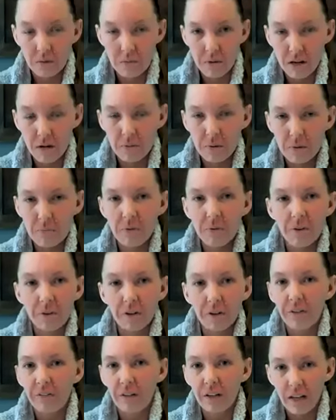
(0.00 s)
the minimum
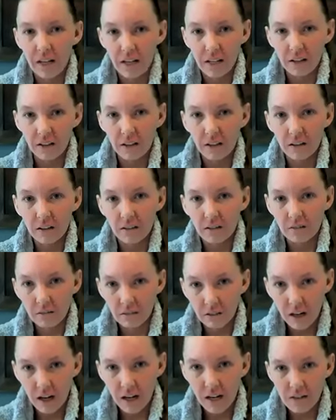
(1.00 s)
third of an acre
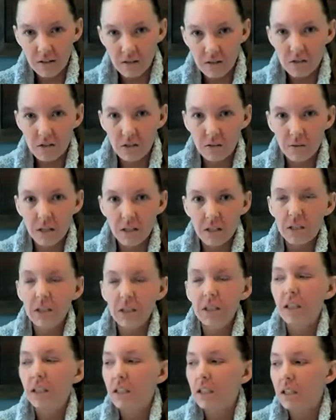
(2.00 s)
lot
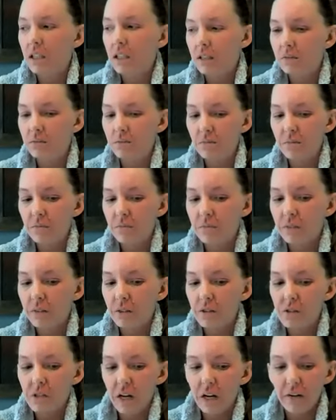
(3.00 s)
situation.
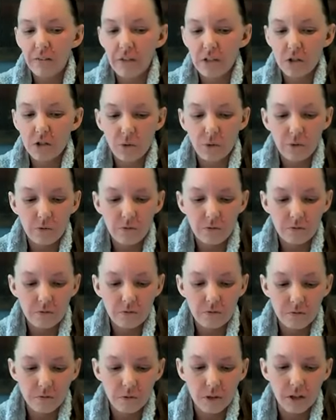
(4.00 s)
There's kind of
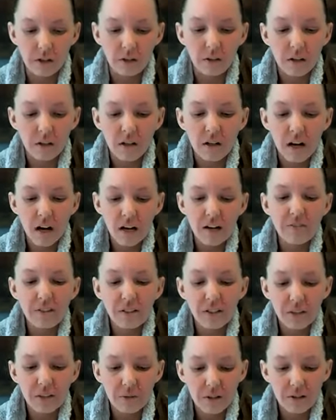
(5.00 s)
well, I
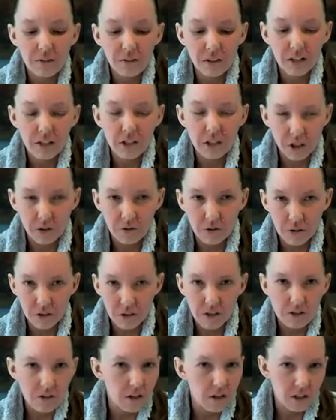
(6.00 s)
feel like whenever I show new
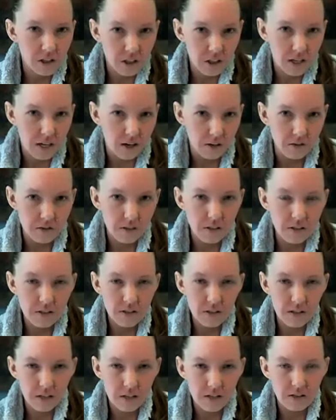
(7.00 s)
construction houses,
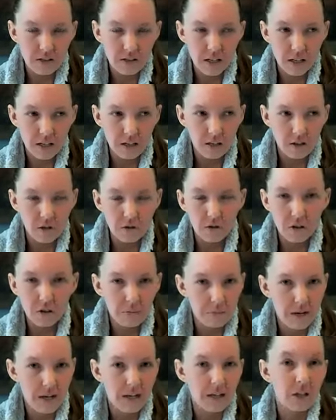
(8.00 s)
it's like you
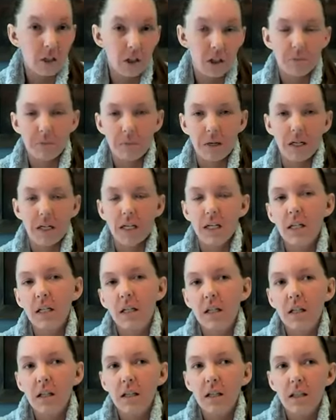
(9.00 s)
could bet good money
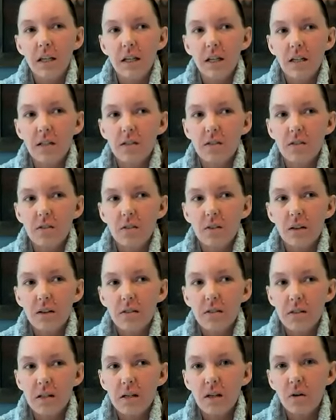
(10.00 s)
that it's
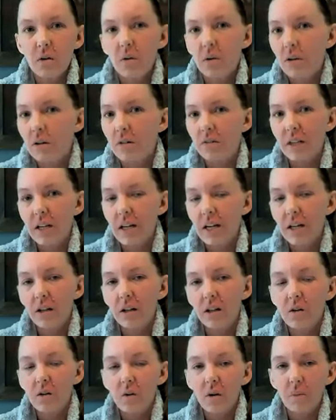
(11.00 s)
less than a quarter of an
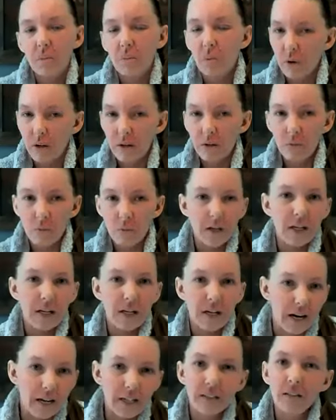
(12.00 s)
acre or
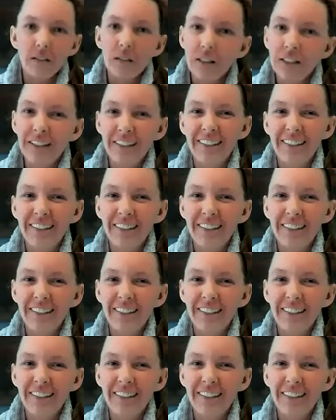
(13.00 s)
0.19